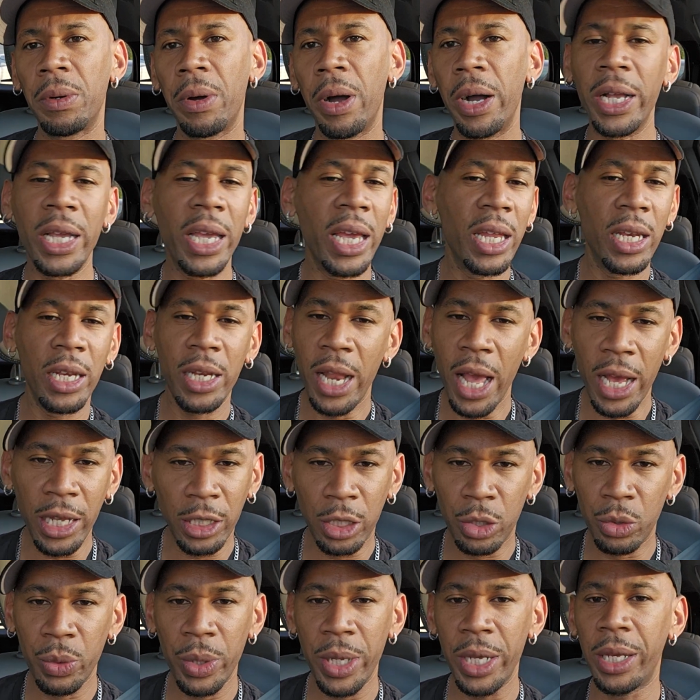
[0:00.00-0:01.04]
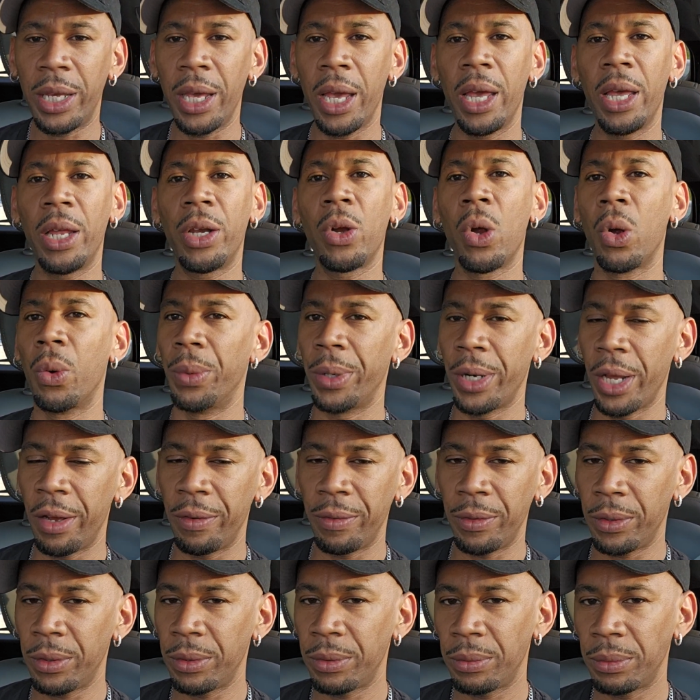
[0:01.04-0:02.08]
again next weekend or
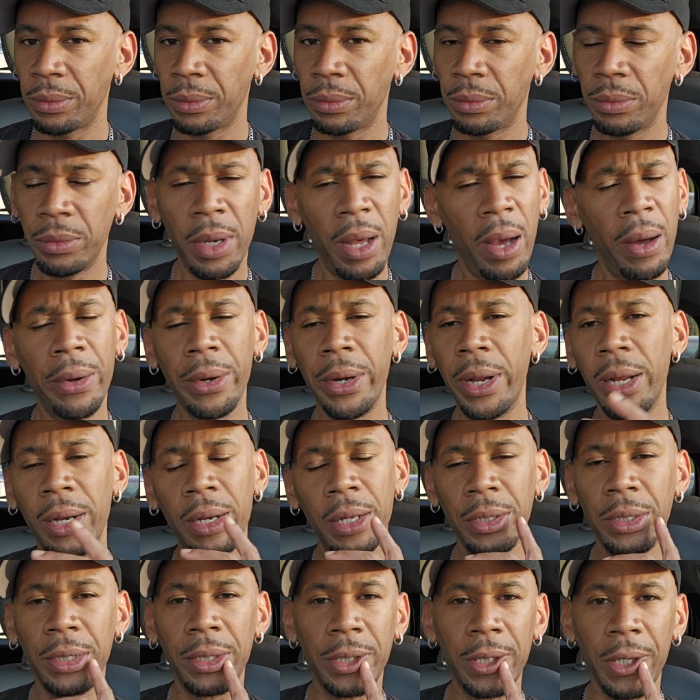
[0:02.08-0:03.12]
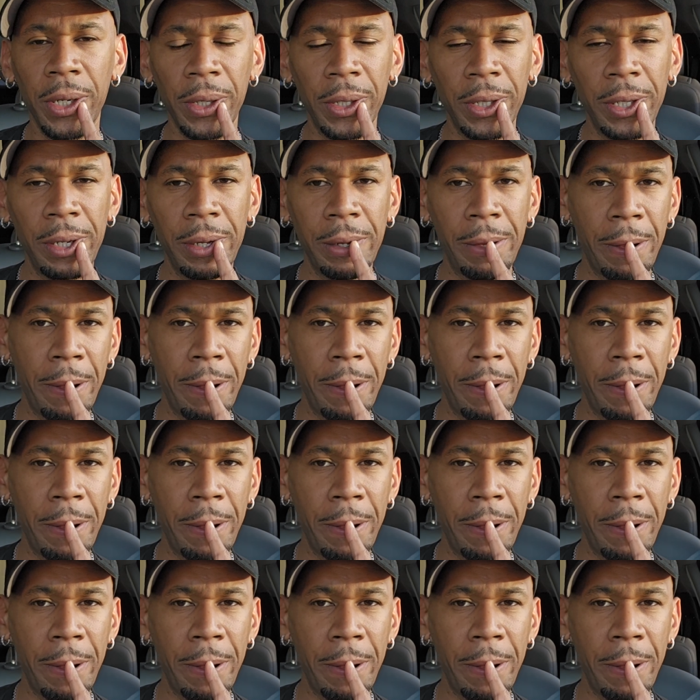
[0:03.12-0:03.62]
whatever? No, not necessarily.